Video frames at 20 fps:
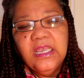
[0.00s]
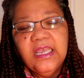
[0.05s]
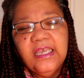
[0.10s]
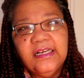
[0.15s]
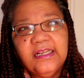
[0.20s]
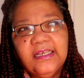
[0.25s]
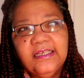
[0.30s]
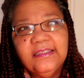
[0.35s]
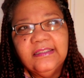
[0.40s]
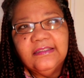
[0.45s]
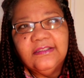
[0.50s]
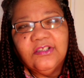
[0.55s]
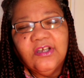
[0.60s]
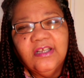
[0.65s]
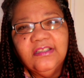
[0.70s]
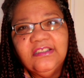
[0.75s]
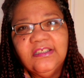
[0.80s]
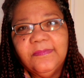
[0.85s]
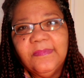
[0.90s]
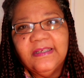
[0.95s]
And I
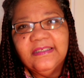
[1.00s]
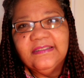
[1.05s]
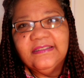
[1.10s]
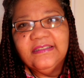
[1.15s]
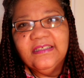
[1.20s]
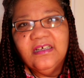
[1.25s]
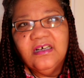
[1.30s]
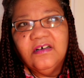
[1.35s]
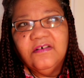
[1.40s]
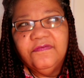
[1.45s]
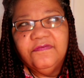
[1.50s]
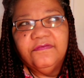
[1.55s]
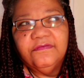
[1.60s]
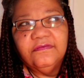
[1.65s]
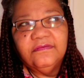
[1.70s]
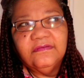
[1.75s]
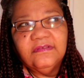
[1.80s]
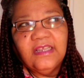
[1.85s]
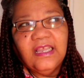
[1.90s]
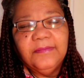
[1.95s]
thought to
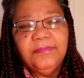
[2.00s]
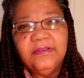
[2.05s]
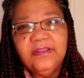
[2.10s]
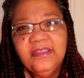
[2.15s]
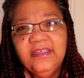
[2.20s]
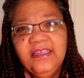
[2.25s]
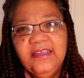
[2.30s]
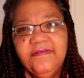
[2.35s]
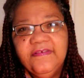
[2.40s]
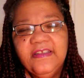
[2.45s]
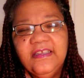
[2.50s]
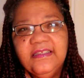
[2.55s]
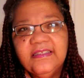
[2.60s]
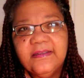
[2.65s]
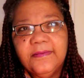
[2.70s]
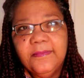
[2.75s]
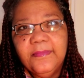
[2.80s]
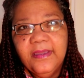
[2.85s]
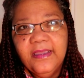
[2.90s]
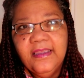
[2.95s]
myself, I believe
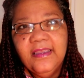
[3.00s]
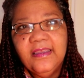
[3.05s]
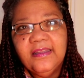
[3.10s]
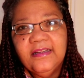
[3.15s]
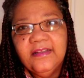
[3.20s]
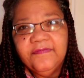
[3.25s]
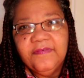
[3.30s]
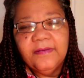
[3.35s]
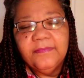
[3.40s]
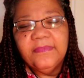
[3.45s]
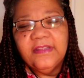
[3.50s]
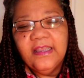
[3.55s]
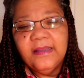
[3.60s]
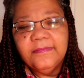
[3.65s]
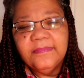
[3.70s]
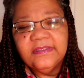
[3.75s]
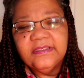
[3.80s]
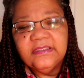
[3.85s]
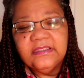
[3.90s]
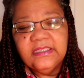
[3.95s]
he's a man, if I'm
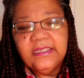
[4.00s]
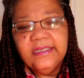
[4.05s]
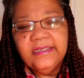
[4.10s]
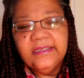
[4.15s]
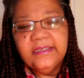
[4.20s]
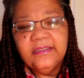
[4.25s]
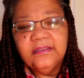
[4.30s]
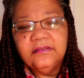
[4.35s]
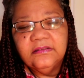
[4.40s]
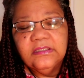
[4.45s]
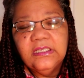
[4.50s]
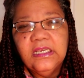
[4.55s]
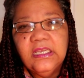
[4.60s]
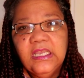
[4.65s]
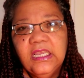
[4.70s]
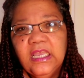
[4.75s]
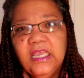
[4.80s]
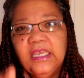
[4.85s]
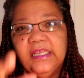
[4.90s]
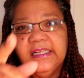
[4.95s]
not mistaken.
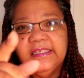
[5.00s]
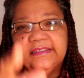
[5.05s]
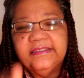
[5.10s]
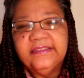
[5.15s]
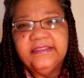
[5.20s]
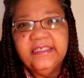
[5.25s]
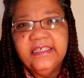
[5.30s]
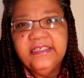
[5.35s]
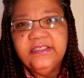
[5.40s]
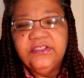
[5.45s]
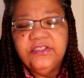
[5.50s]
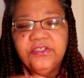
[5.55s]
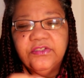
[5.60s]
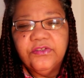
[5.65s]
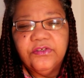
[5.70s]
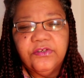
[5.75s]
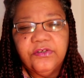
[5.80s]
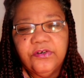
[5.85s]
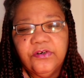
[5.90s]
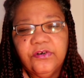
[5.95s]
And I said to
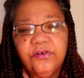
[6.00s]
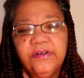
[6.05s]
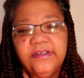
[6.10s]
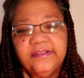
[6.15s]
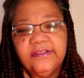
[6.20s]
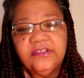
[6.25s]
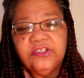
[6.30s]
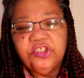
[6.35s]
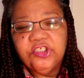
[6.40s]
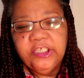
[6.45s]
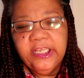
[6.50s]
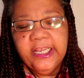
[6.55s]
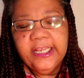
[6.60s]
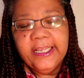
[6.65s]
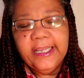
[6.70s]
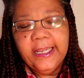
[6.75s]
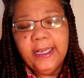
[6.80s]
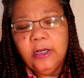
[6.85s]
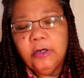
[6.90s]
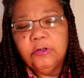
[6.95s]
the girl at the
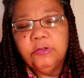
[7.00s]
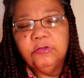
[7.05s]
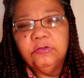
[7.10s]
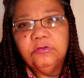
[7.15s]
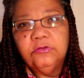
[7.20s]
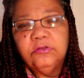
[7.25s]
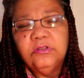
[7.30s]
checkout,